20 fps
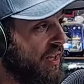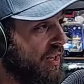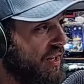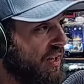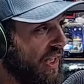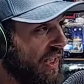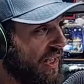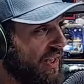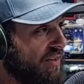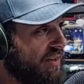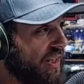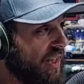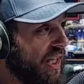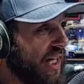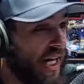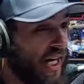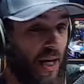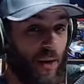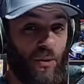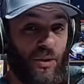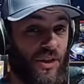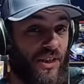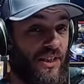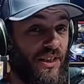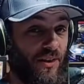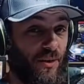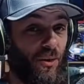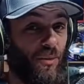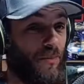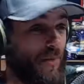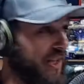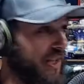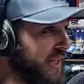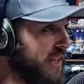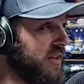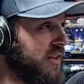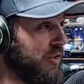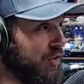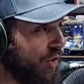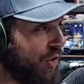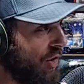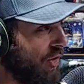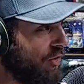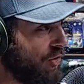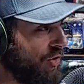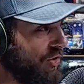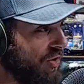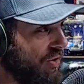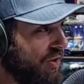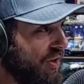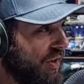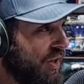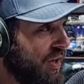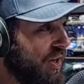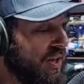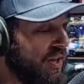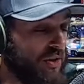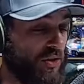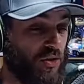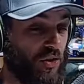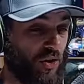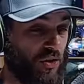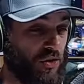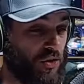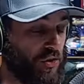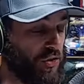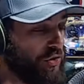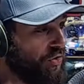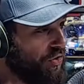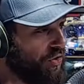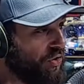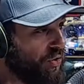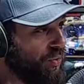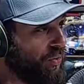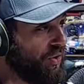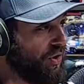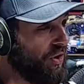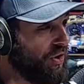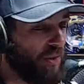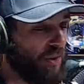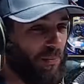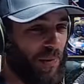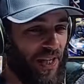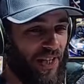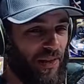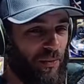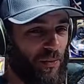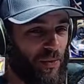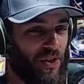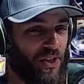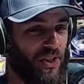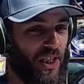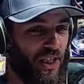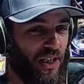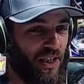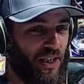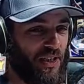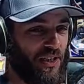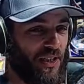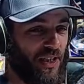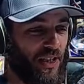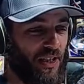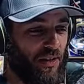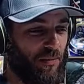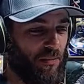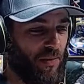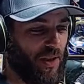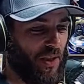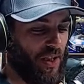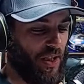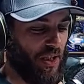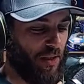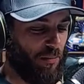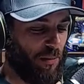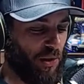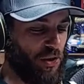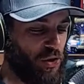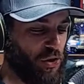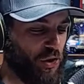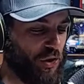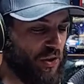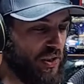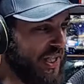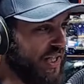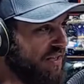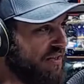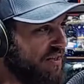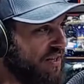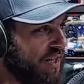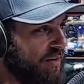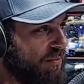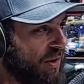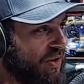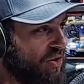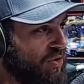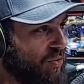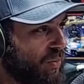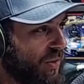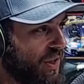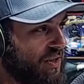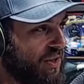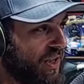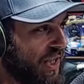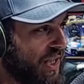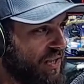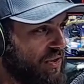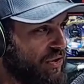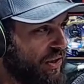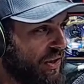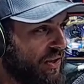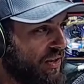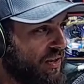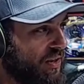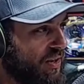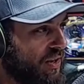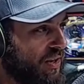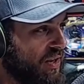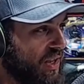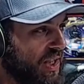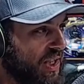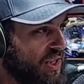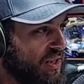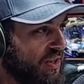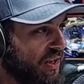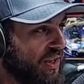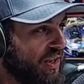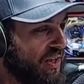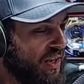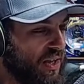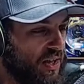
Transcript: like I said, I would still pick the Chargers. The Chargers are too good, man. They were a sneaky team. Pretty sure they had 10-plus wins last year, easily.